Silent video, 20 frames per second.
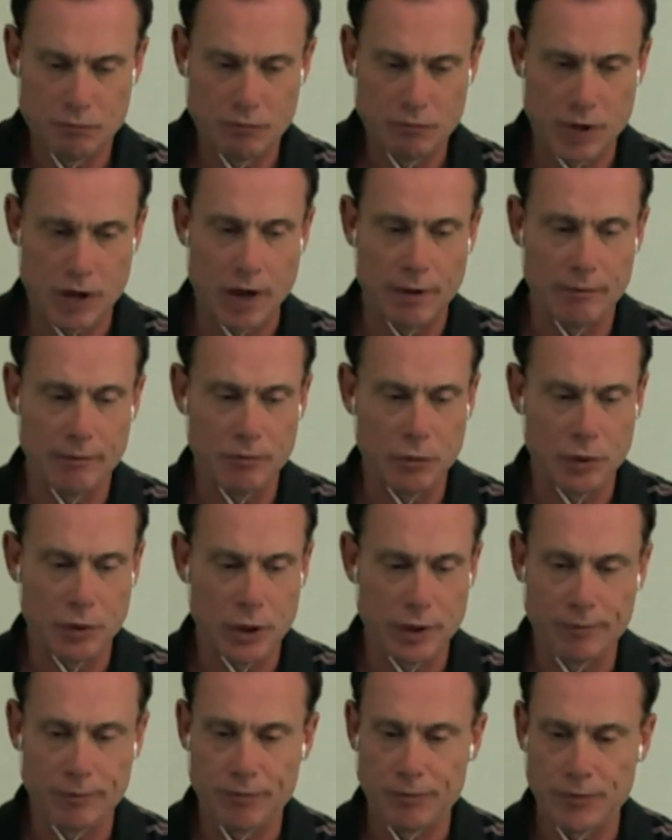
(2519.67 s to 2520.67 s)
Yeah,
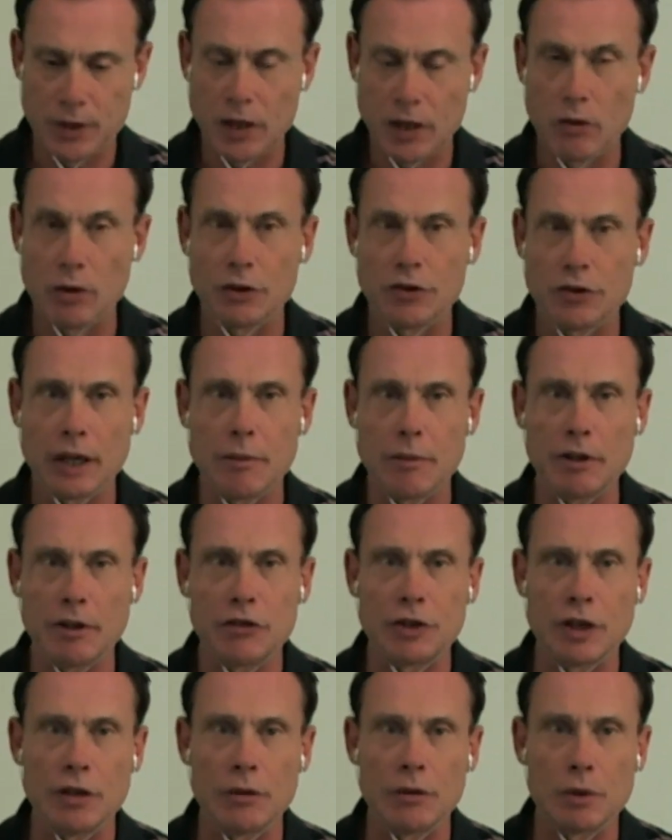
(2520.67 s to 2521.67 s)
right. Yeah, once I got my
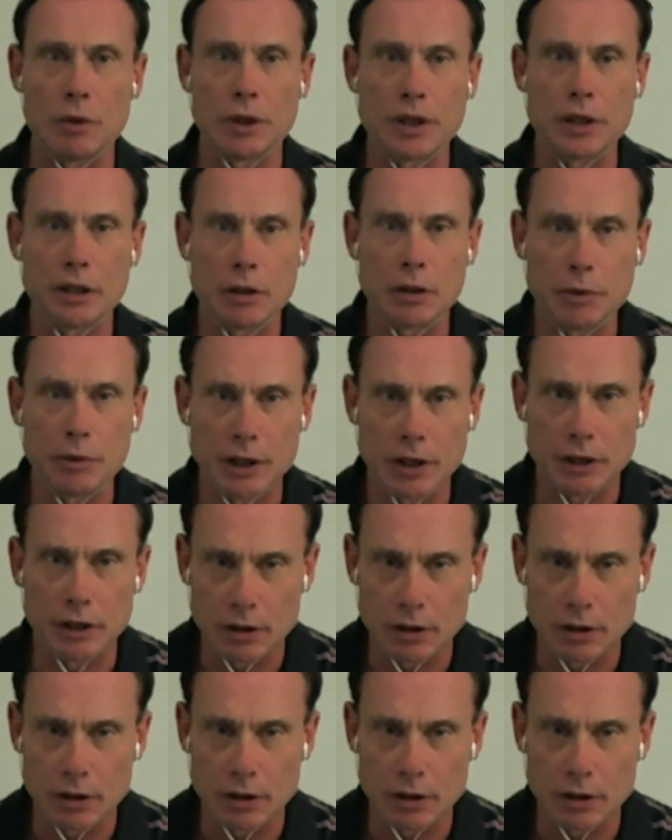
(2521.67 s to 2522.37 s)
sound working at the beginning